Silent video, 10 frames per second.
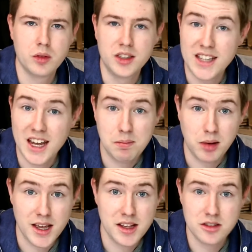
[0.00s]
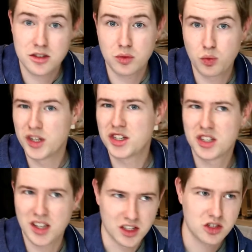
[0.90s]
dead plants which
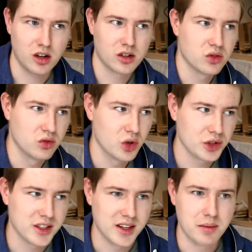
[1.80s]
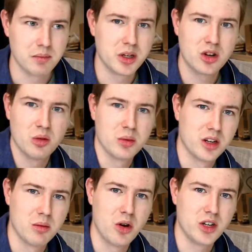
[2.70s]
can start to rot and then become an
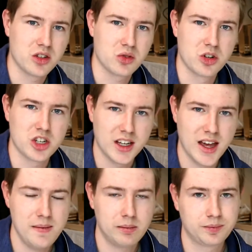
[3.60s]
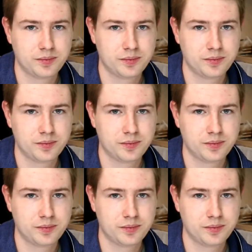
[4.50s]
ammonia source again.